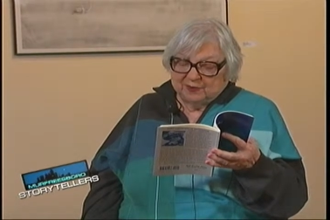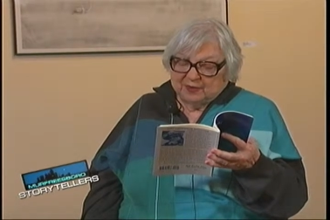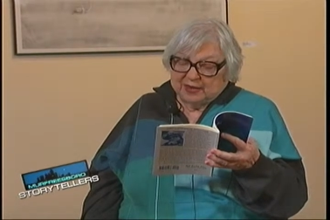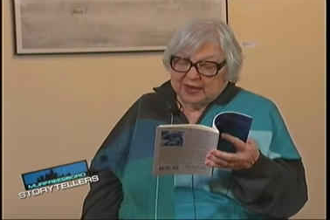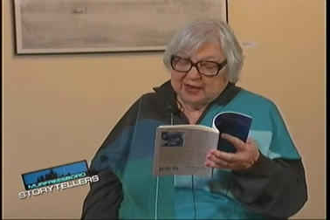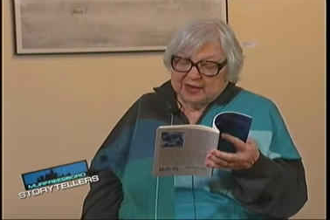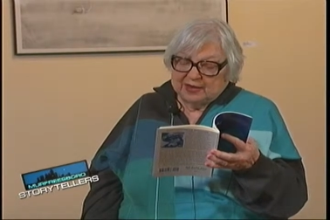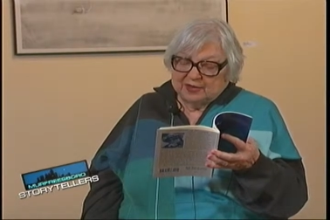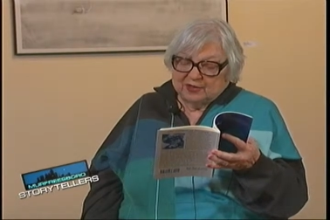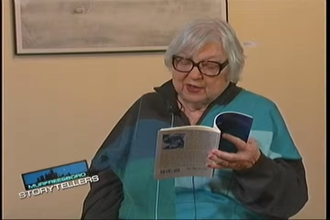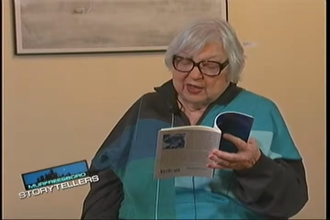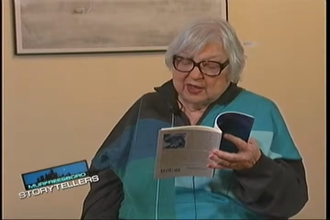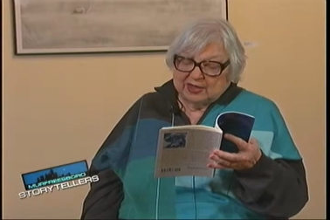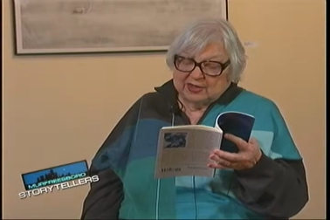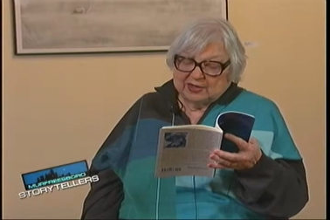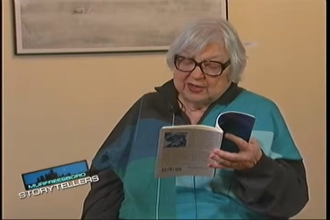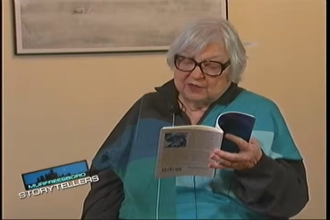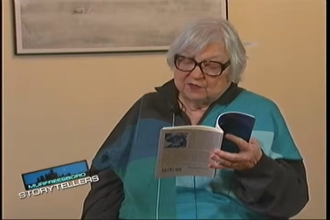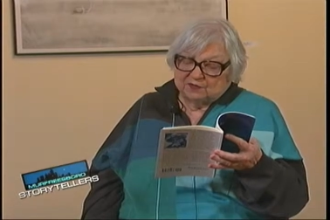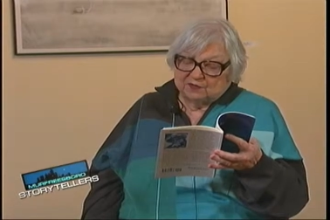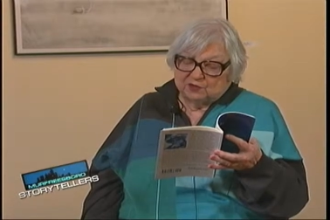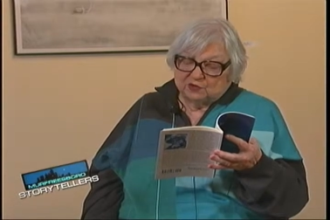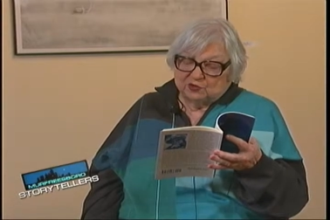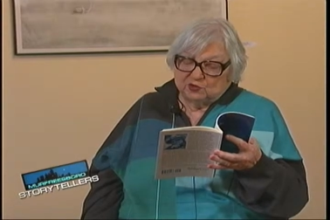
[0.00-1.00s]
Like that,
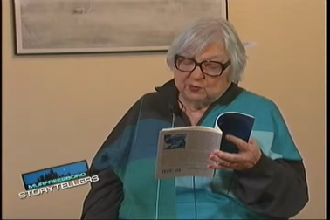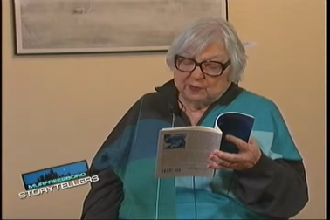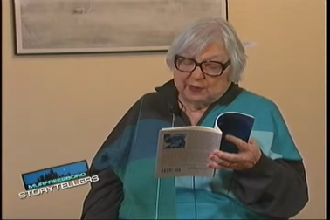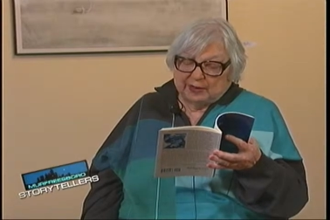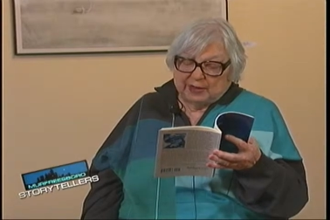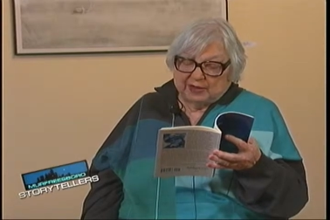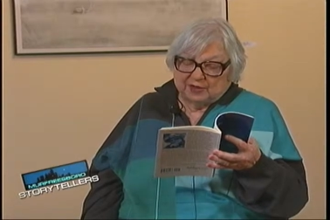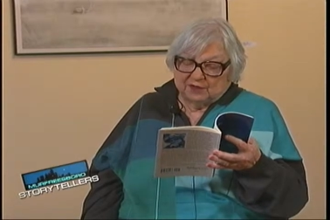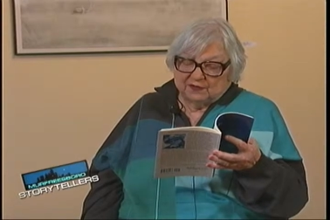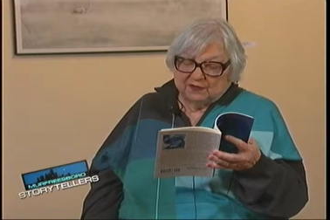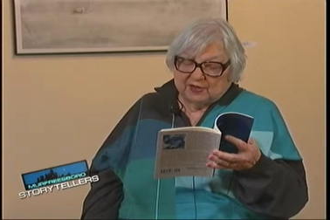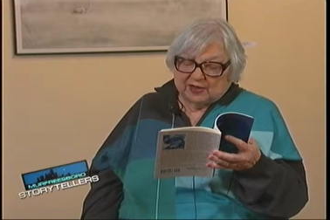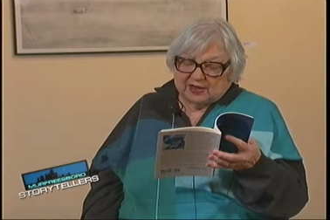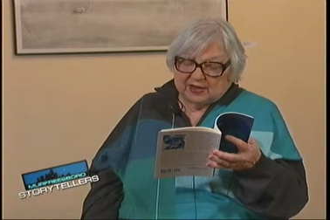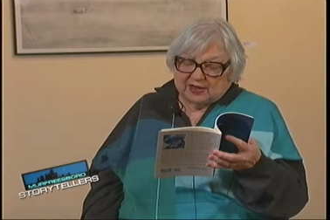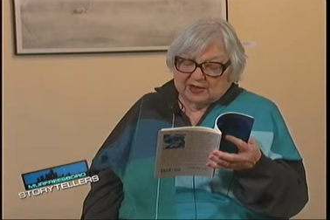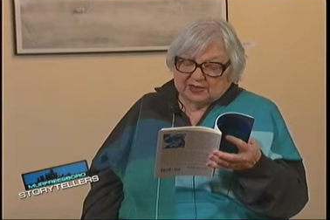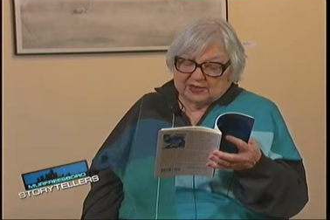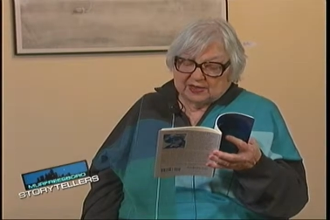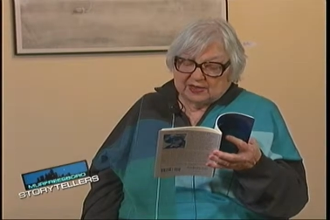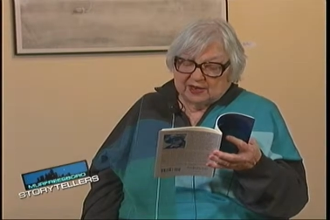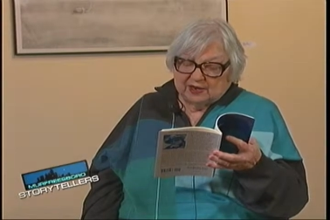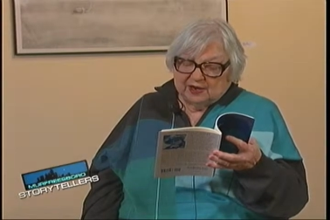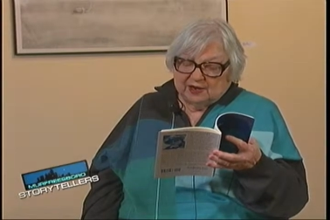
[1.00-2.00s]
it flew by
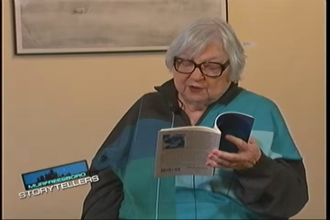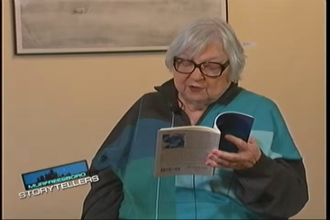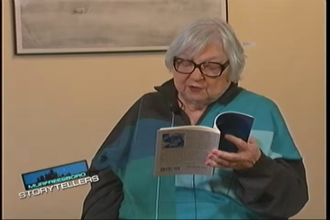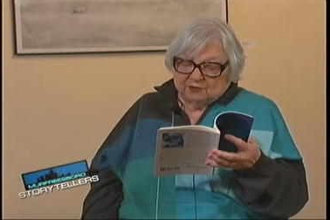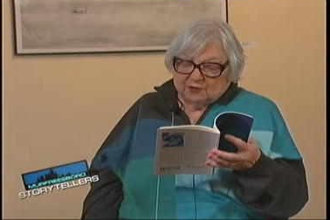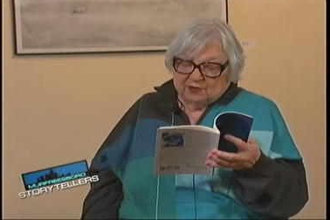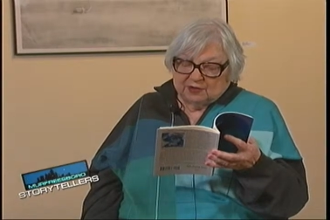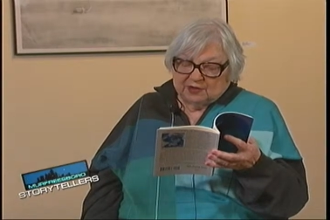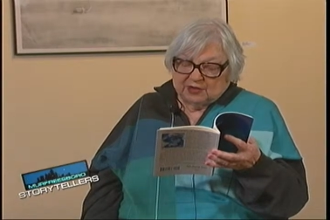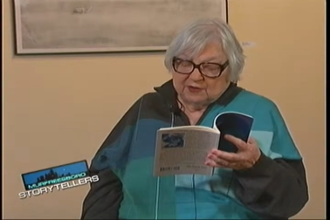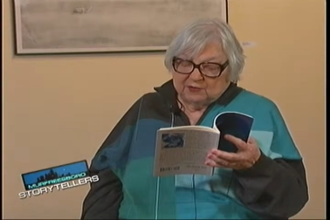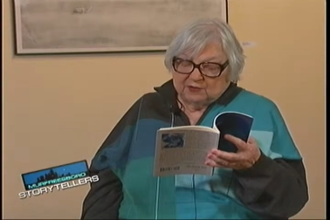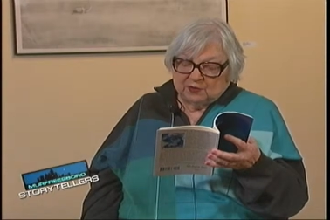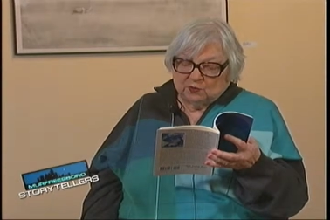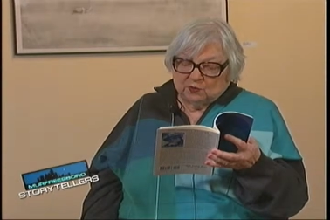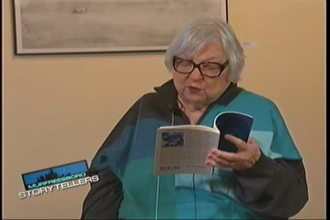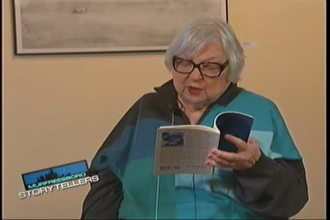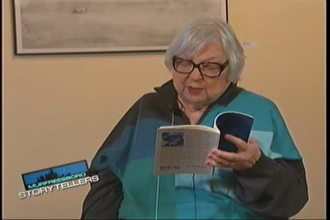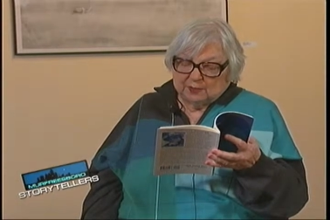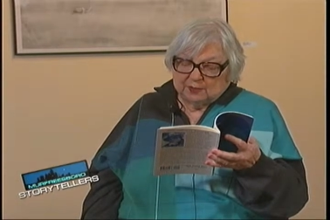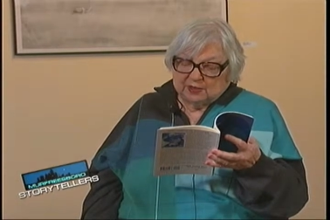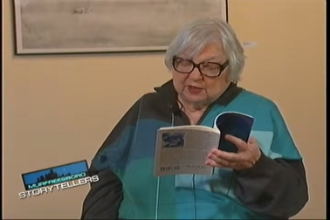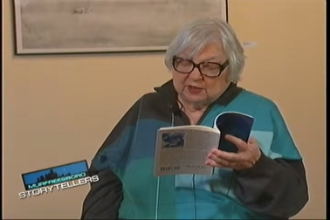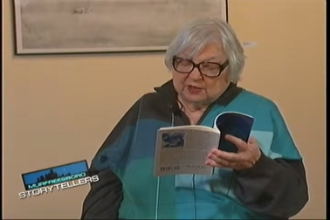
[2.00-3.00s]
fast, leaving
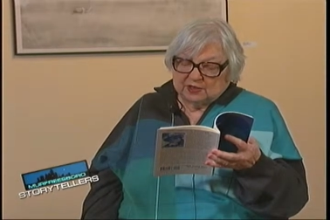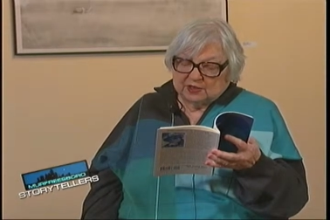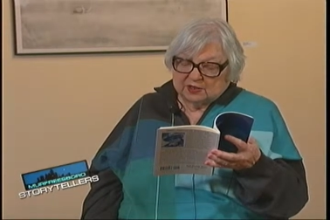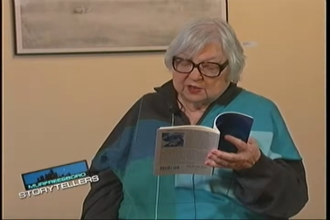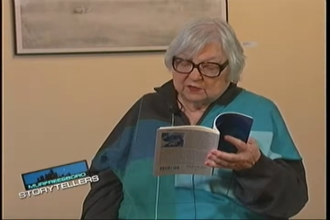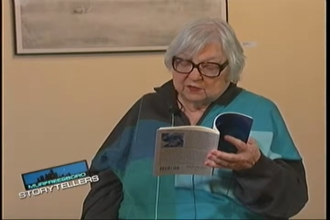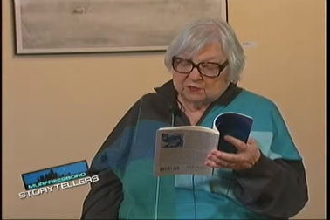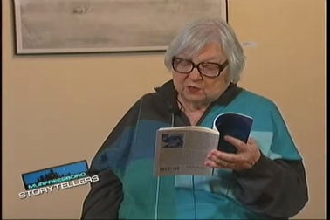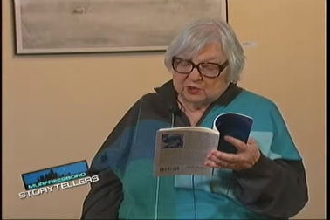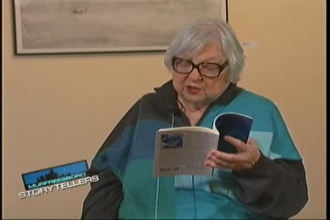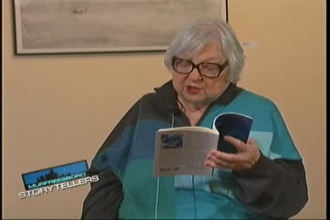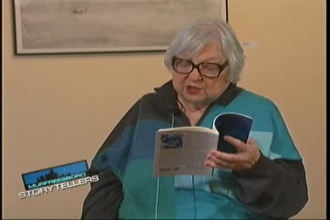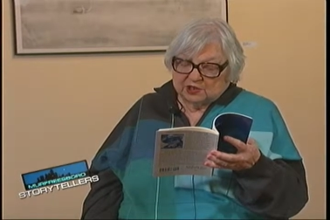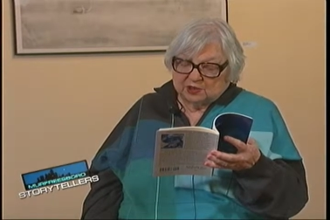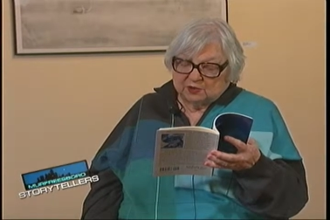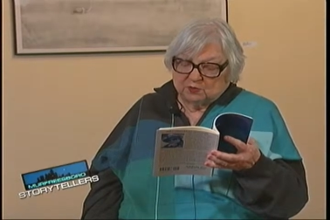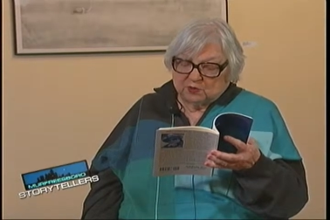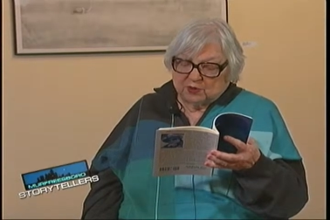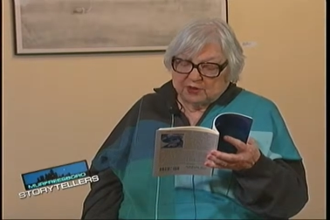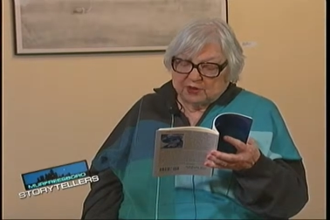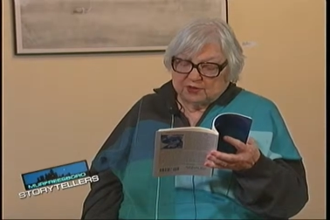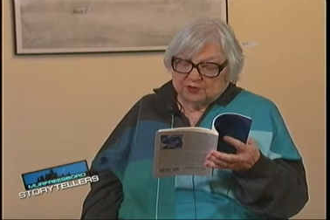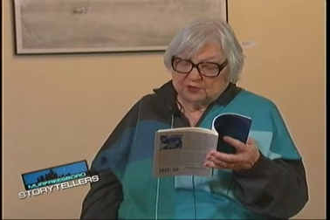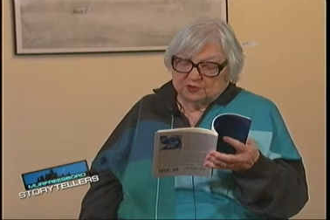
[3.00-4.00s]
remnants of rusty
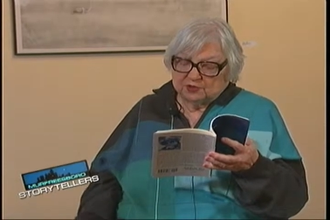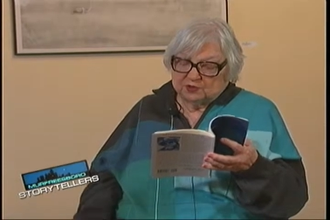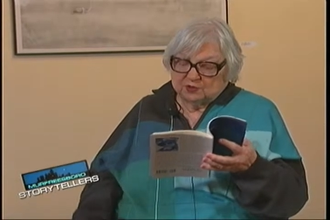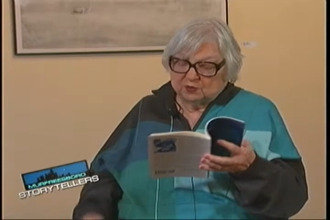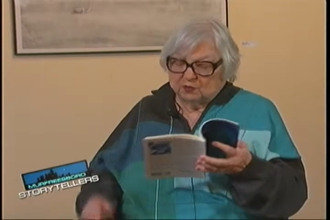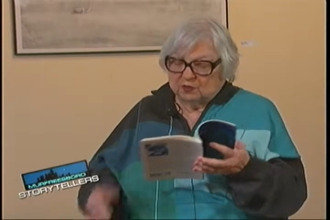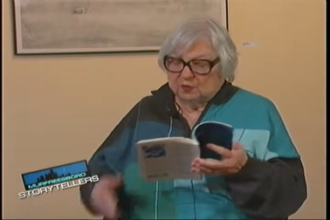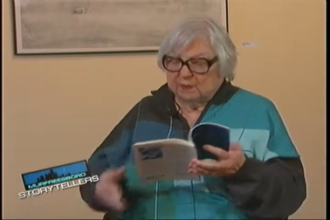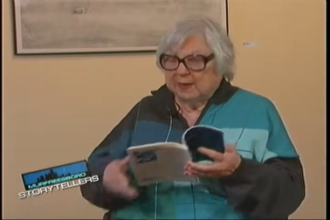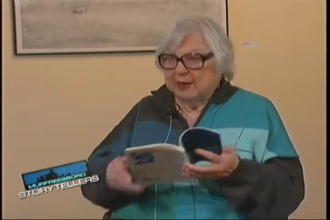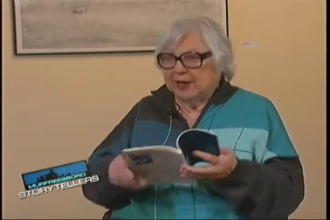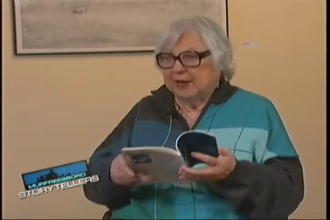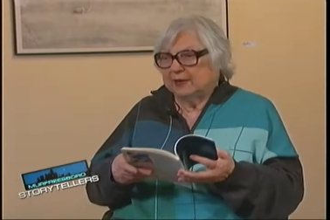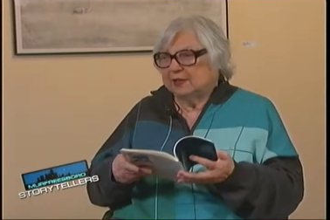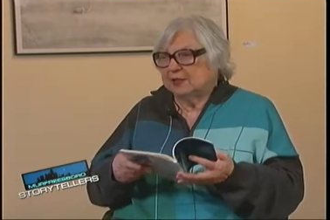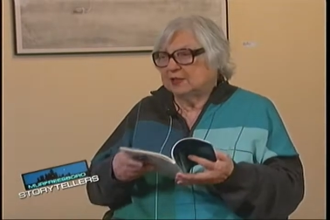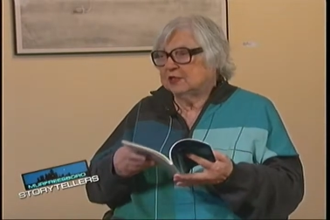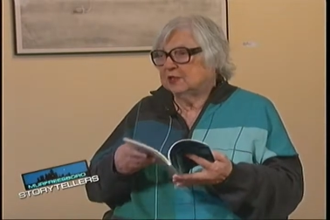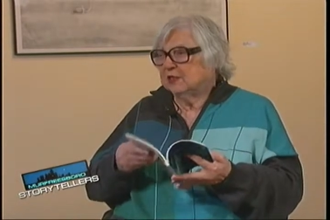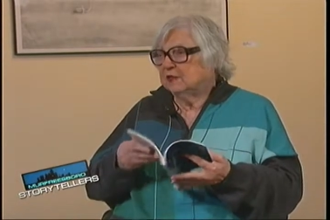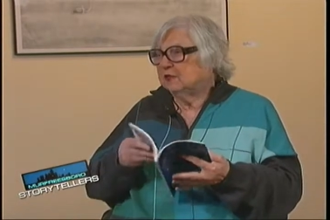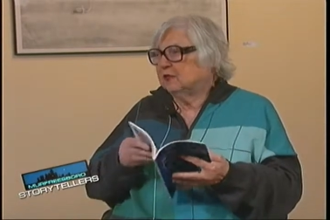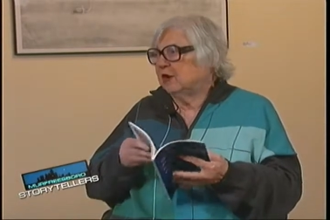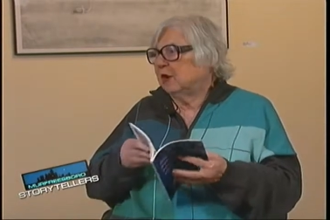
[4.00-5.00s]
rails to remind
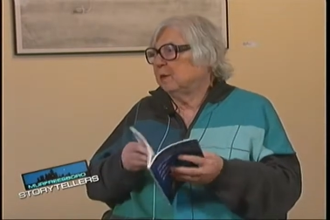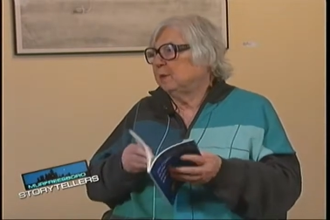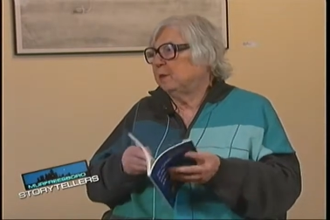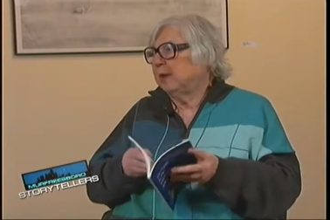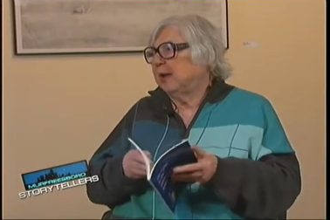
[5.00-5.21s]
us of our